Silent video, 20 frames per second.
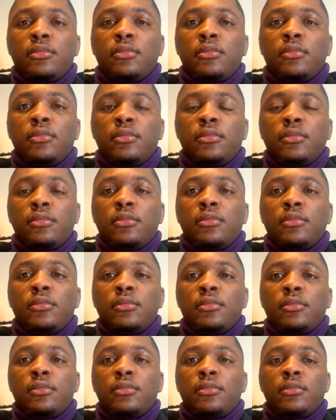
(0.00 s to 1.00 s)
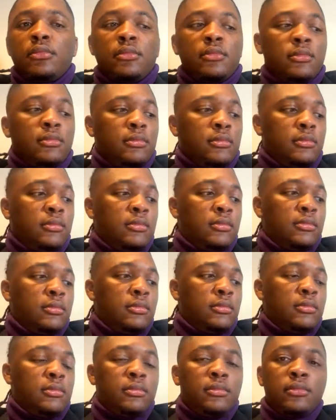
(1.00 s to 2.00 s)

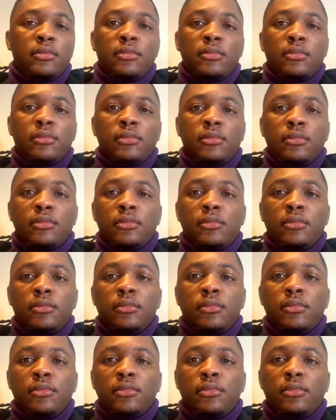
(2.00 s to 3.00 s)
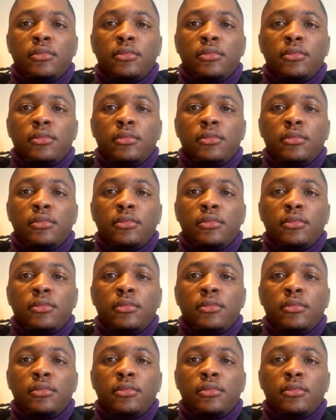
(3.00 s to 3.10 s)
[no speech]